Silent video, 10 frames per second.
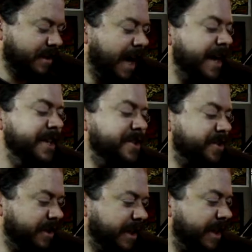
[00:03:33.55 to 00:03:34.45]
I
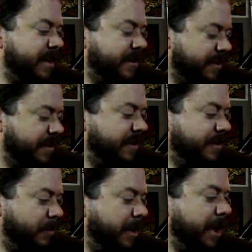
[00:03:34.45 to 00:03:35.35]
usually
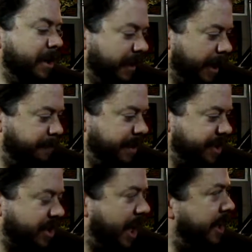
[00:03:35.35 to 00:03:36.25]
will go to the upbeat
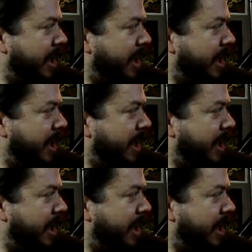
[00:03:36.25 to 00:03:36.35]
China